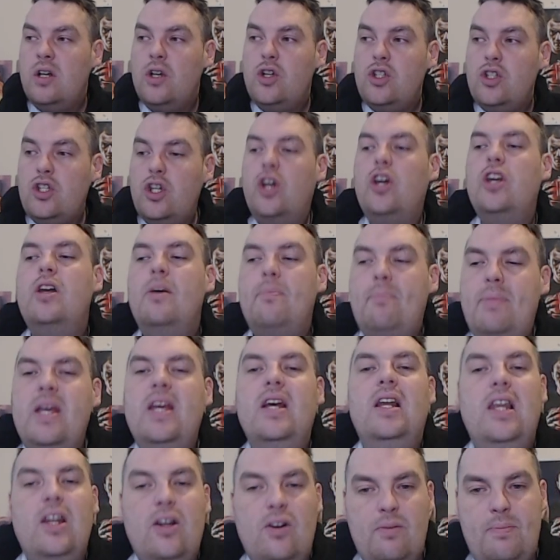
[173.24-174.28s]
you're going to be a
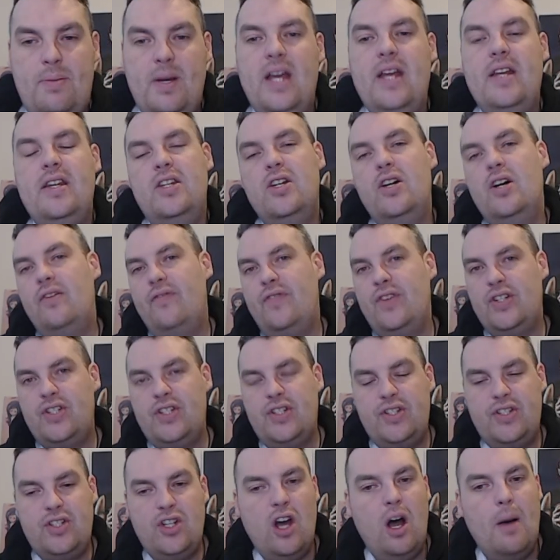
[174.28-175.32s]
little bit
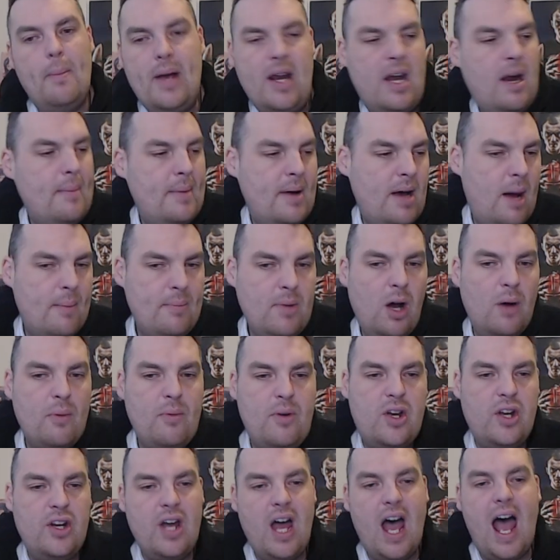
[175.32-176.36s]
nervous. Do you know what I mean? I'm not
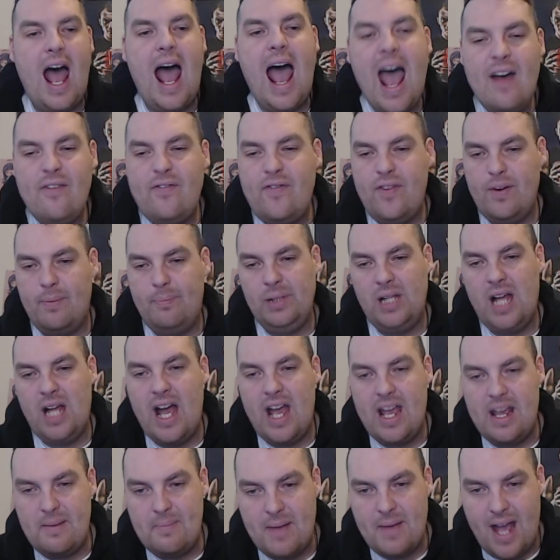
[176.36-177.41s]
going to ever
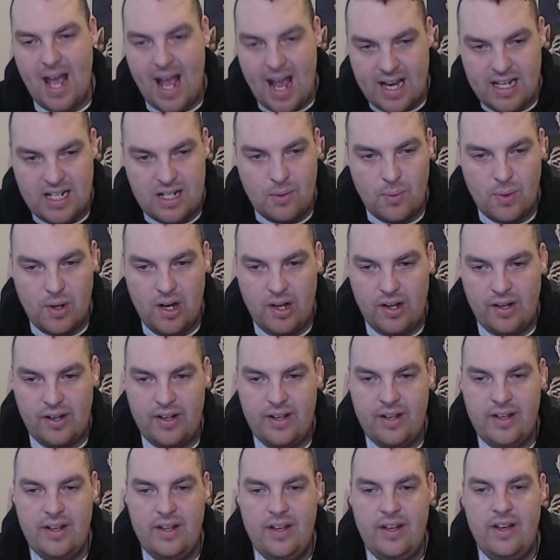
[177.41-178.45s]
blame anyone
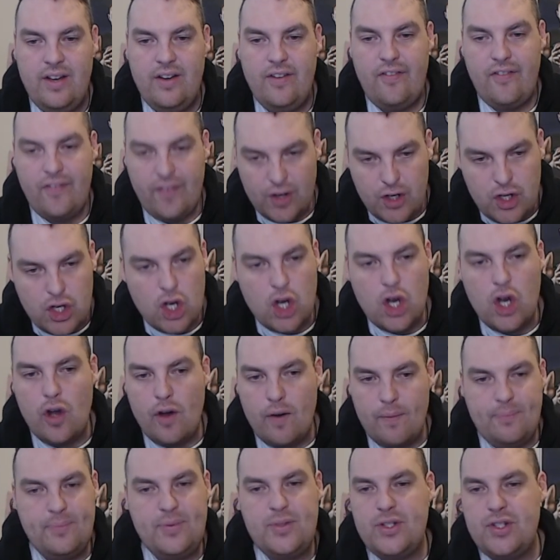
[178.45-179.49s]
for
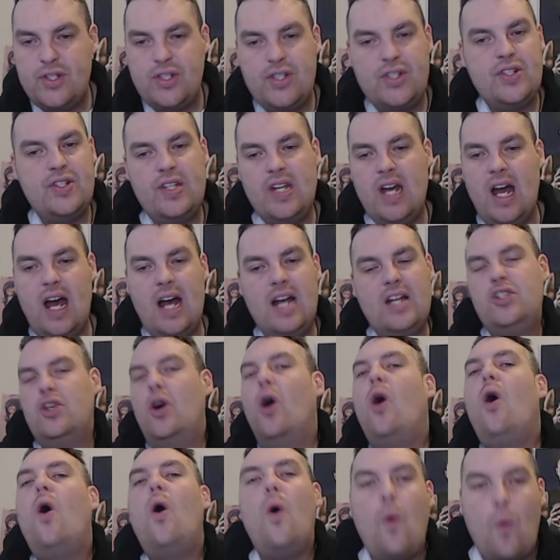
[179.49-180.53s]
nerves at
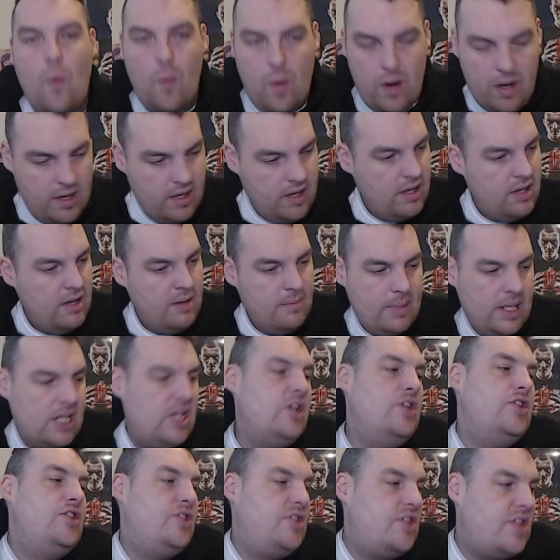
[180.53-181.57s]
all,
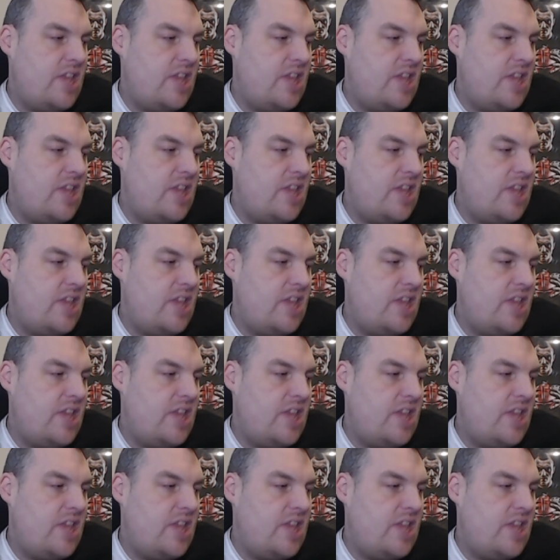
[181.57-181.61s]
because